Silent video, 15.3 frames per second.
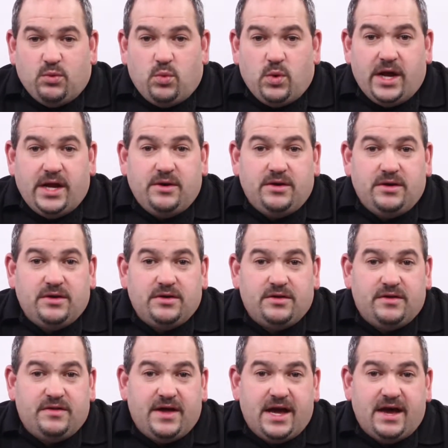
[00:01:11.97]
When
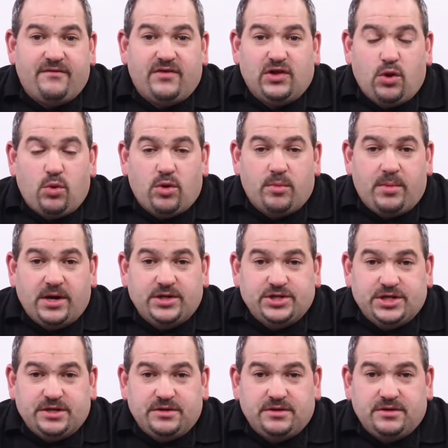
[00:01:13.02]
they have a lower
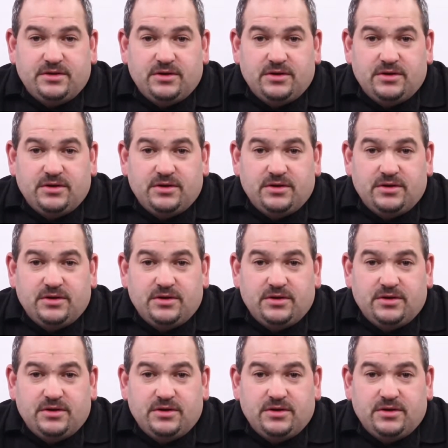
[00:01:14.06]
budget,